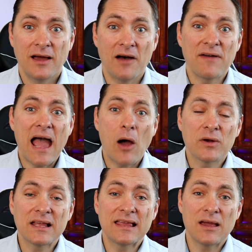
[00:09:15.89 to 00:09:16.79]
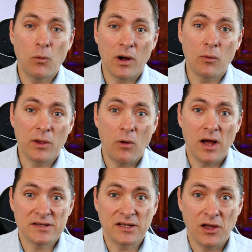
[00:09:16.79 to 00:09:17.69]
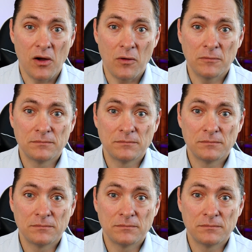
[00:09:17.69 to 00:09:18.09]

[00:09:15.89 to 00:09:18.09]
of how to get where we want to go.